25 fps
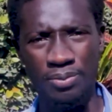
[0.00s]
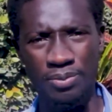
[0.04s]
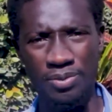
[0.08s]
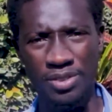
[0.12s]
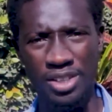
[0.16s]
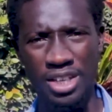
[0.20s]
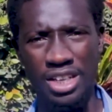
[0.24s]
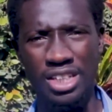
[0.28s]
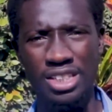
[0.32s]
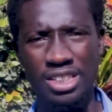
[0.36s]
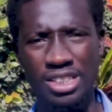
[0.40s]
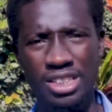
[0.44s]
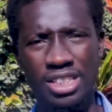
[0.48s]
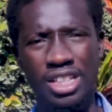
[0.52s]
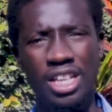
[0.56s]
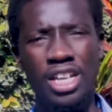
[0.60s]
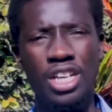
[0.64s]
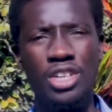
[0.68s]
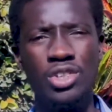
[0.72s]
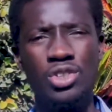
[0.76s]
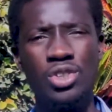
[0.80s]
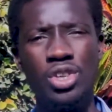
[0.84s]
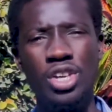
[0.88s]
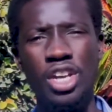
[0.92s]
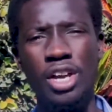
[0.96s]
Yes.
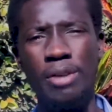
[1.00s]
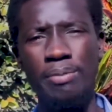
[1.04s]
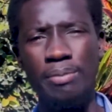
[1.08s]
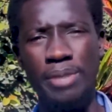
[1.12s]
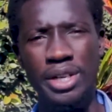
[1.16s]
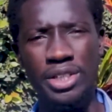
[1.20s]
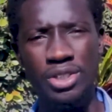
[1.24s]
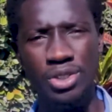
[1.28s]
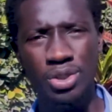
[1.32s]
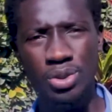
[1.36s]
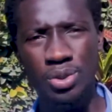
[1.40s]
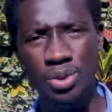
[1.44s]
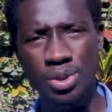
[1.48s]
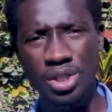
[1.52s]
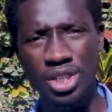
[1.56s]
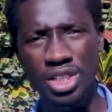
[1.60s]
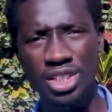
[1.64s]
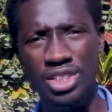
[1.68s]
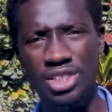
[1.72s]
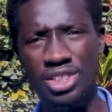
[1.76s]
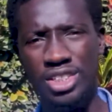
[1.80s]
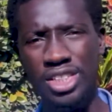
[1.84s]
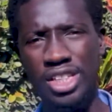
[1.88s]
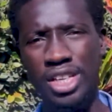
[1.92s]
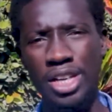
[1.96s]
So number 2
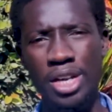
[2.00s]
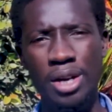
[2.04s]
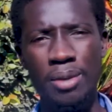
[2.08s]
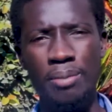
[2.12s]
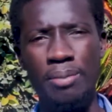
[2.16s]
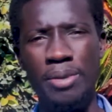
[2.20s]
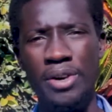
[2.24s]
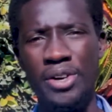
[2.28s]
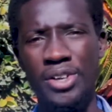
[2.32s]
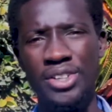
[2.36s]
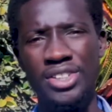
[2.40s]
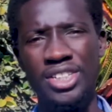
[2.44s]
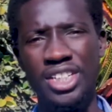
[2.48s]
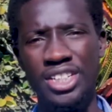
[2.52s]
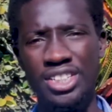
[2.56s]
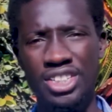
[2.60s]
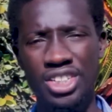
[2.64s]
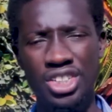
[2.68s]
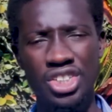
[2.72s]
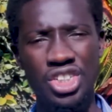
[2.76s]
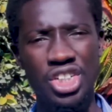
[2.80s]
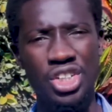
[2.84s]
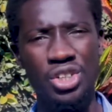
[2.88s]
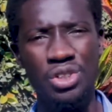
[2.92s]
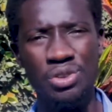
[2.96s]
is the
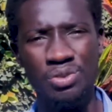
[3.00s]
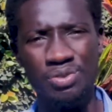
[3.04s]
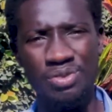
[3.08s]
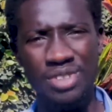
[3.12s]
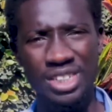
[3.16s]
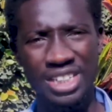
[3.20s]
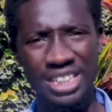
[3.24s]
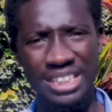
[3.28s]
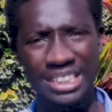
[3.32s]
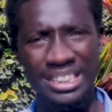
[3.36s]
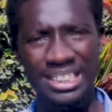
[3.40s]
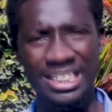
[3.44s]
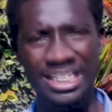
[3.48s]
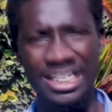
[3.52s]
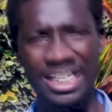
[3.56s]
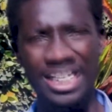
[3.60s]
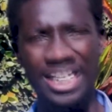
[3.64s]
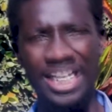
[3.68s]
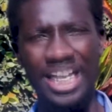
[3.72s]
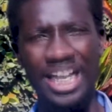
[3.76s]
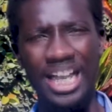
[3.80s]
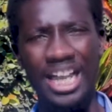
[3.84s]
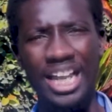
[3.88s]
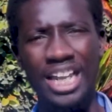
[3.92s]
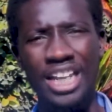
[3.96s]
prioritization of needs.
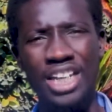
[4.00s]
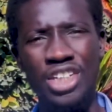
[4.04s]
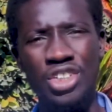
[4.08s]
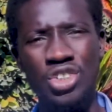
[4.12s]
Yeah.